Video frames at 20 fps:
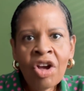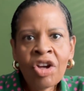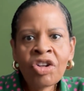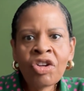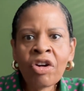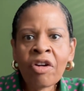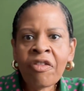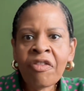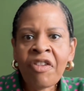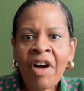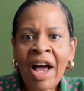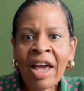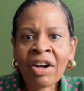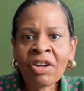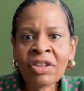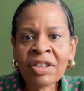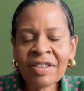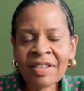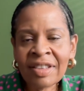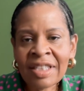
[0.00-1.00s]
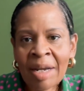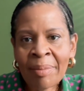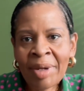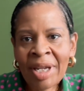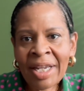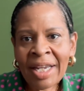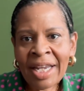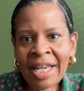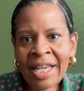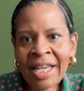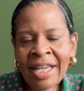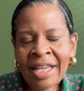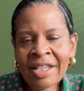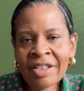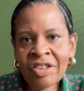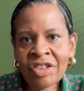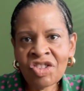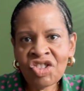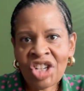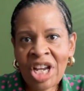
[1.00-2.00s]
Your final stomach
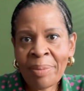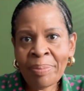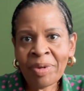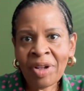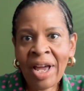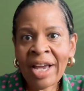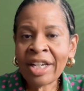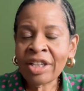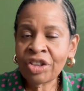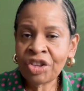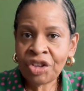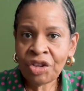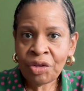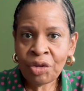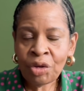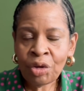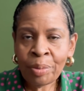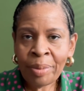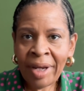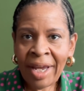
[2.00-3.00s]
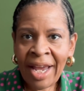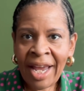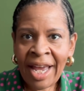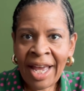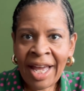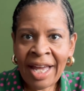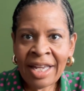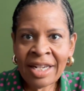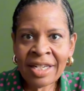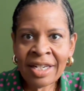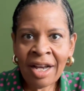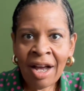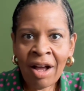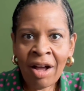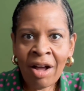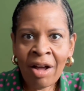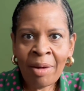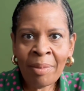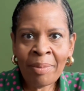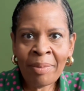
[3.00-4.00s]
is shaped like a tube, and
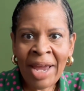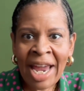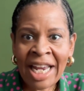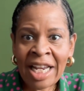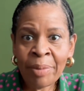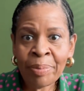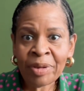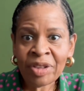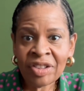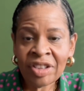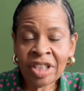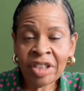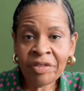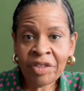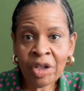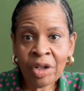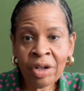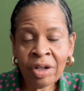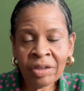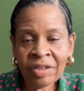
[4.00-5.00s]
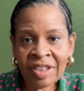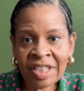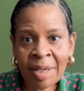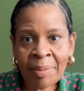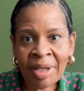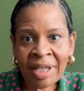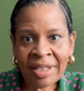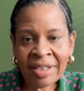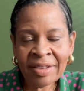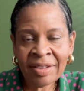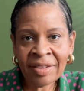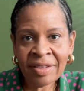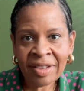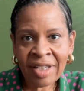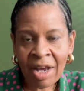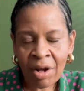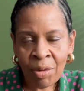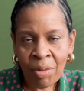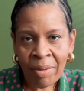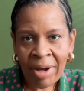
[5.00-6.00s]
80% of your stomach is
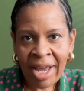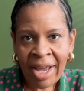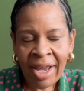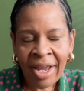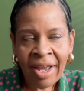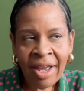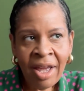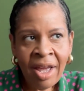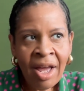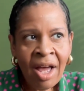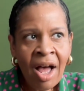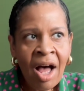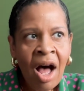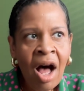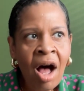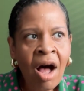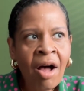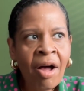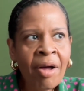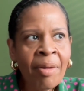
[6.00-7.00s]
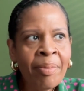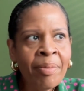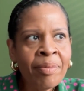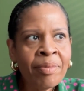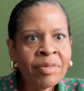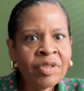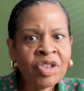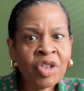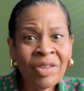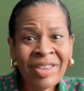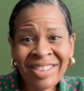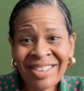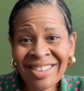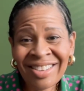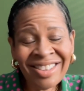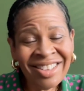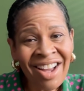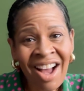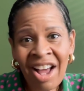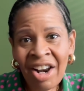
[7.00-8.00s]
cut away. So this
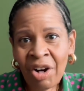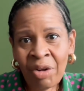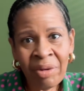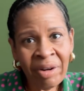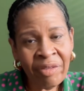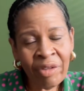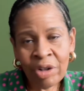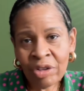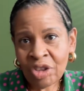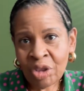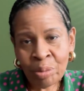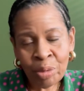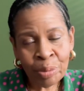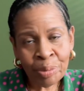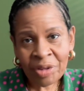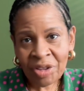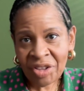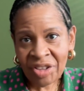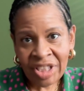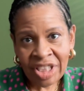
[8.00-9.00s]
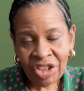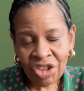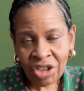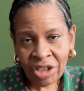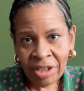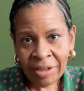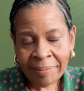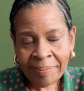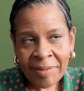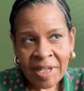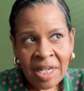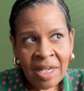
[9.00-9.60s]
is not a reversible procedure.